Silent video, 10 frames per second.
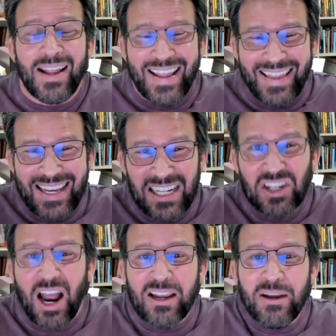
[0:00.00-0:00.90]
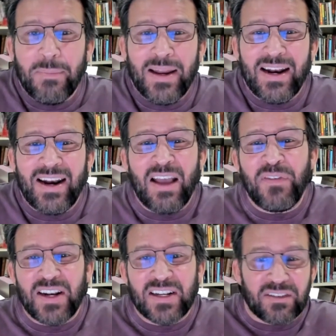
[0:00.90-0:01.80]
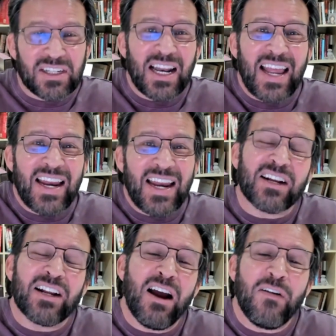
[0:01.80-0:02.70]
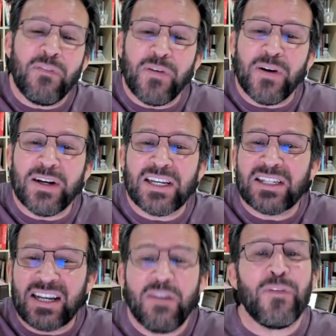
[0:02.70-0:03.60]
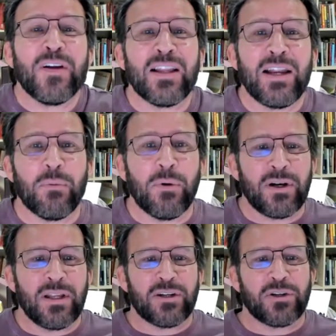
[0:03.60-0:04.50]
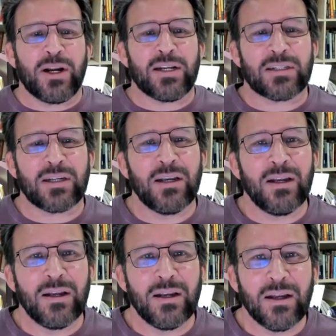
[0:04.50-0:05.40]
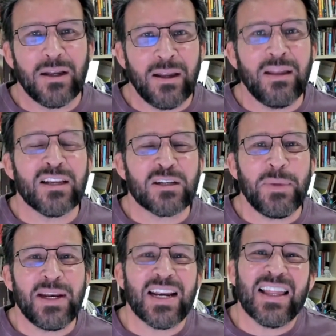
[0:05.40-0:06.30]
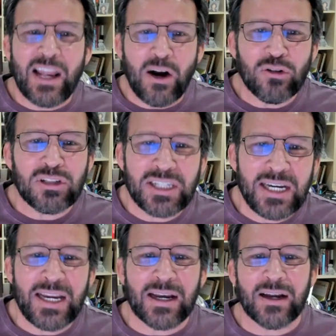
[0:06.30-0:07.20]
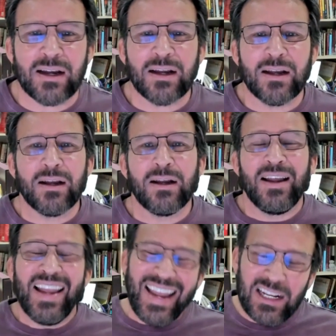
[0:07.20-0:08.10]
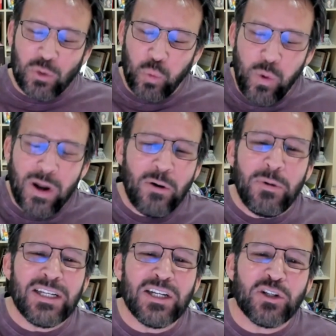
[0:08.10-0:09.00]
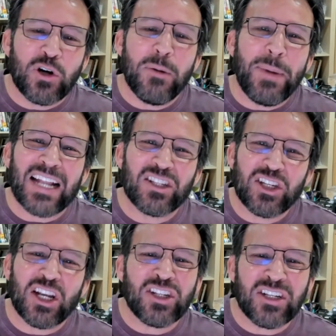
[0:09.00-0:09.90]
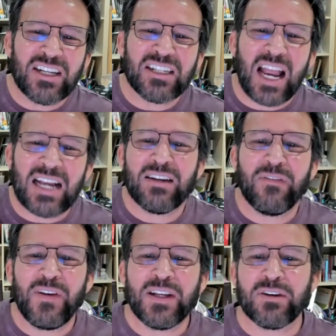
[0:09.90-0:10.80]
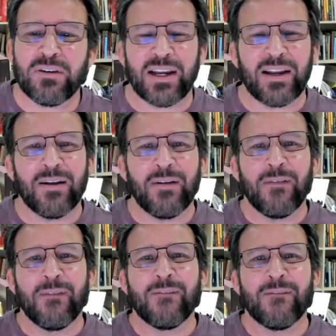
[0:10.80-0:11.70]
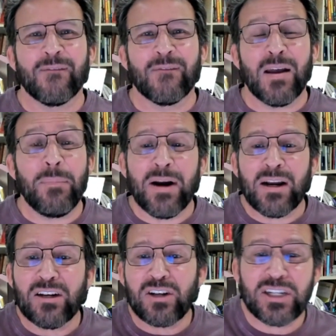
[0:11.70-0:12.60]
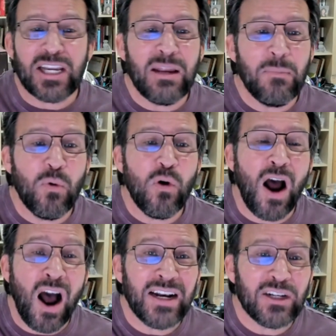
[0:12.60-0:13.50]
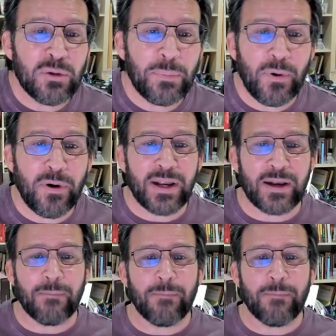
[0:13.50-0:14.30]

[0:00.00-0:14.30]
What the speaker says: And this documented evidence of slanted coverage has significantly eroded the trust in this media, and they don't see it. It's one reason Trump had such a decisive victory. Americans are seeking more honest reporting.